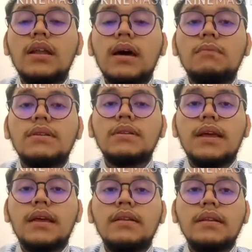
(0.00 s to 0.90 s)
number
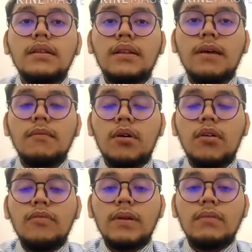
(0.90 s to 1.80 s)
10 depth
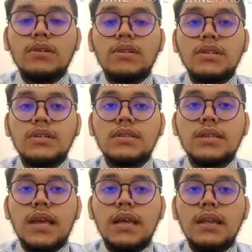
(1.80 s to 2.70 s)
of immersion
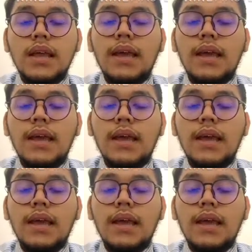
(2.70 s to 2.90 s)
scale,